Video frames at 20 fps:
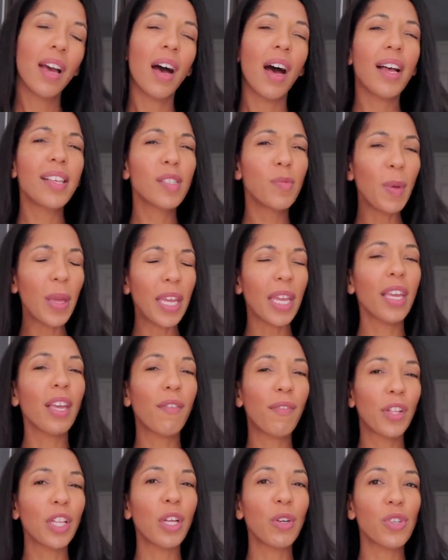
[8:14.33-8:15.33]
Speaking of
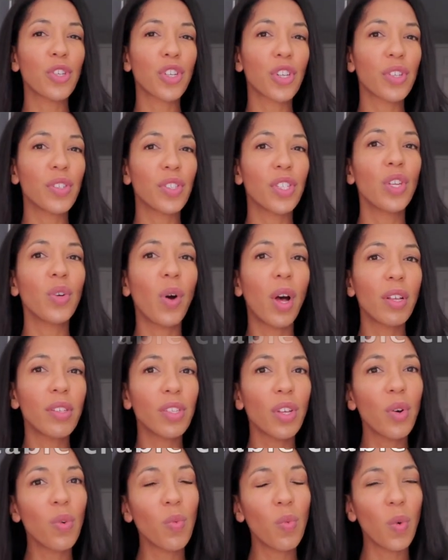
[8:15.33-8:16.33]
closures, you
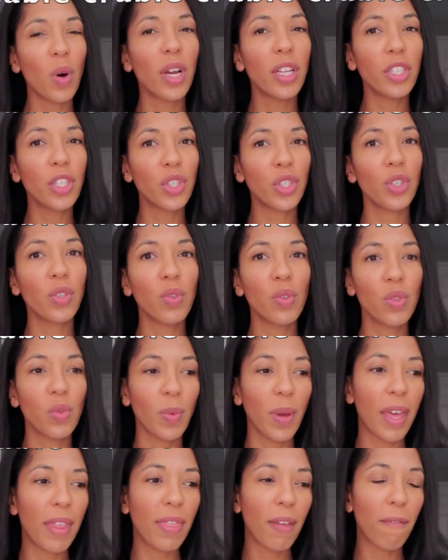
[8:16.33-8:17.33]
also want shoes
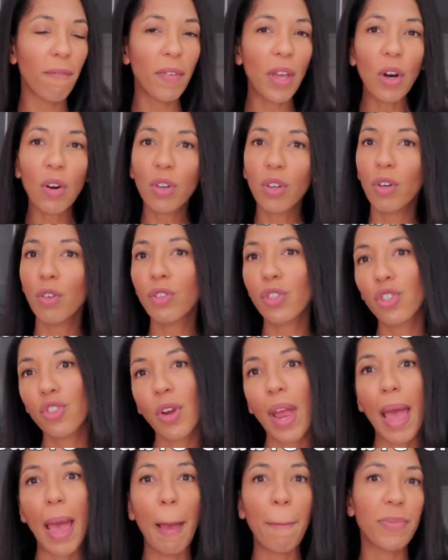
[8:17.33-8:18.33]
with Velcro
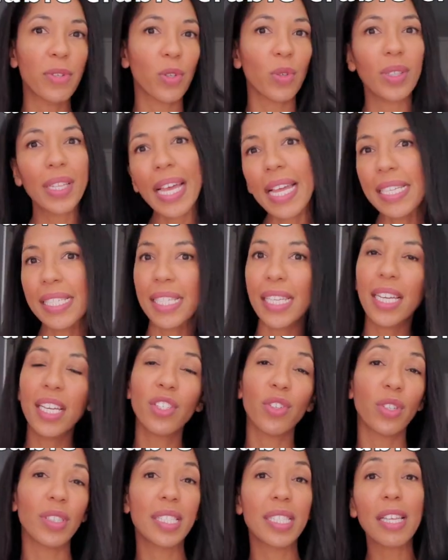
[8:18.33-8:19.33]
straps or laces
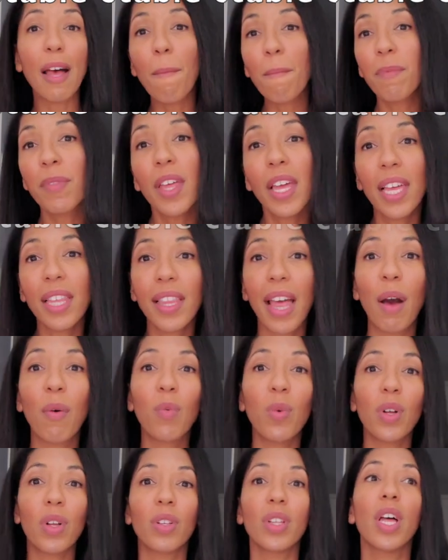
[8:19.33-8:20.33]
or something that
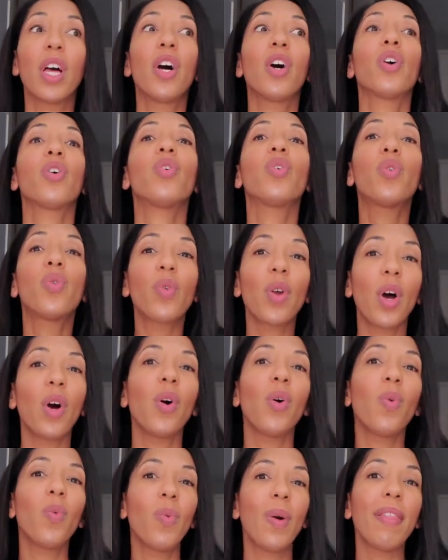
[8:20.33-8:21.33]
will
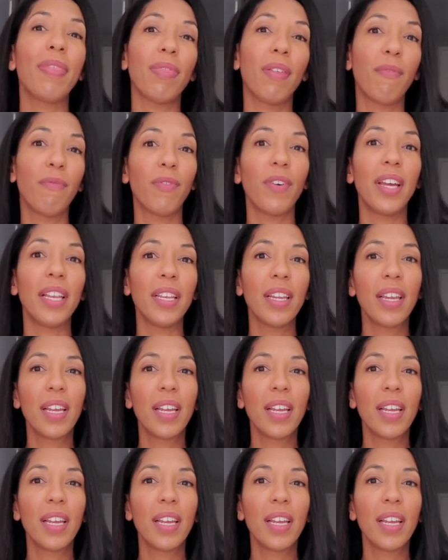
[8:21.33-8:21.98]
grow with the foot,